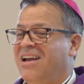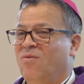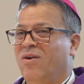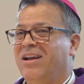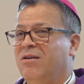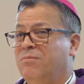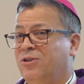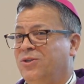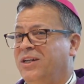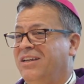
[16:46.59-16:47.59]
What an
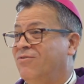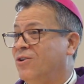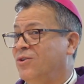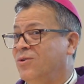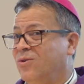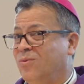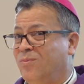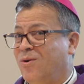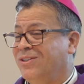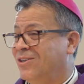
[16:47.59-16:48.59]
opportunity for you,
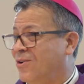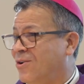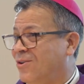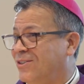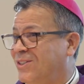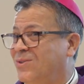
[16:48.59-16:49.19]
boys and girls,